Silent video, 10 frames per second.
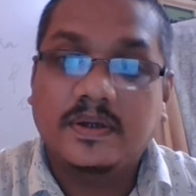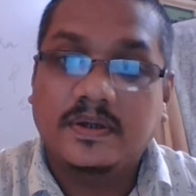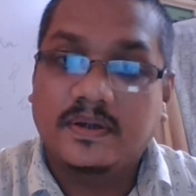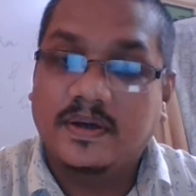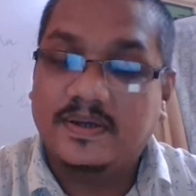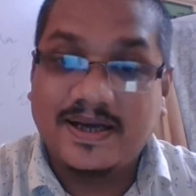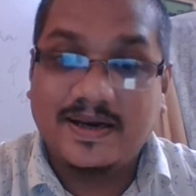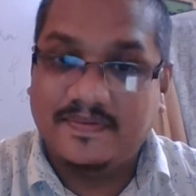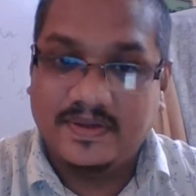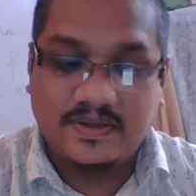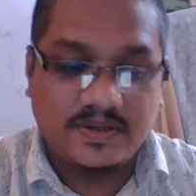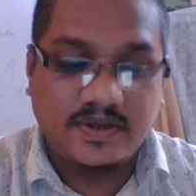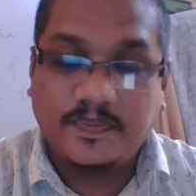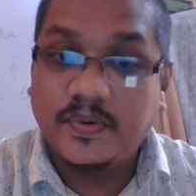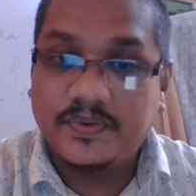the syllabus,
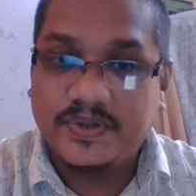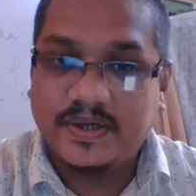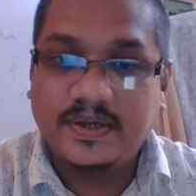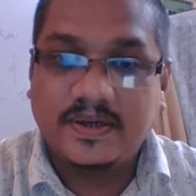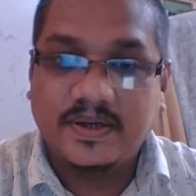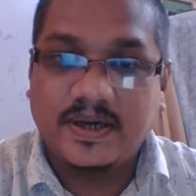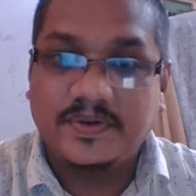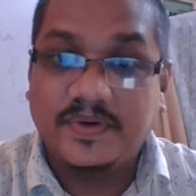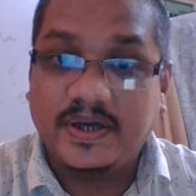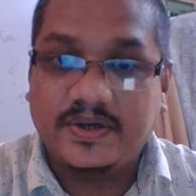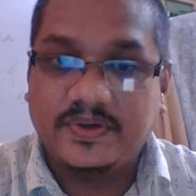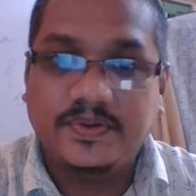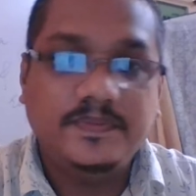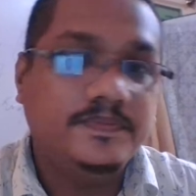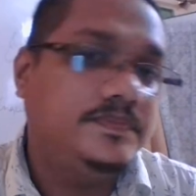the portion that you need
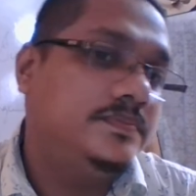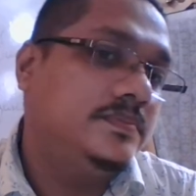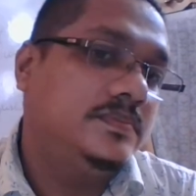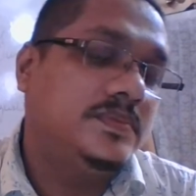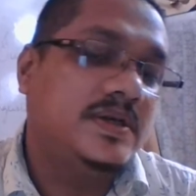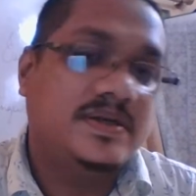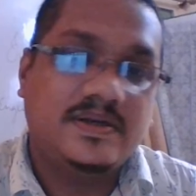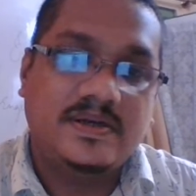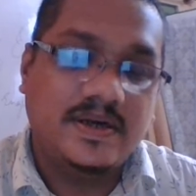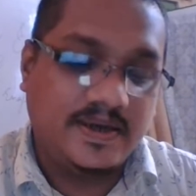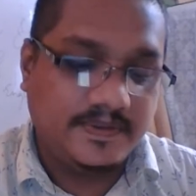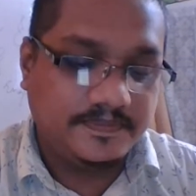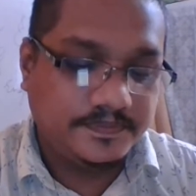to study.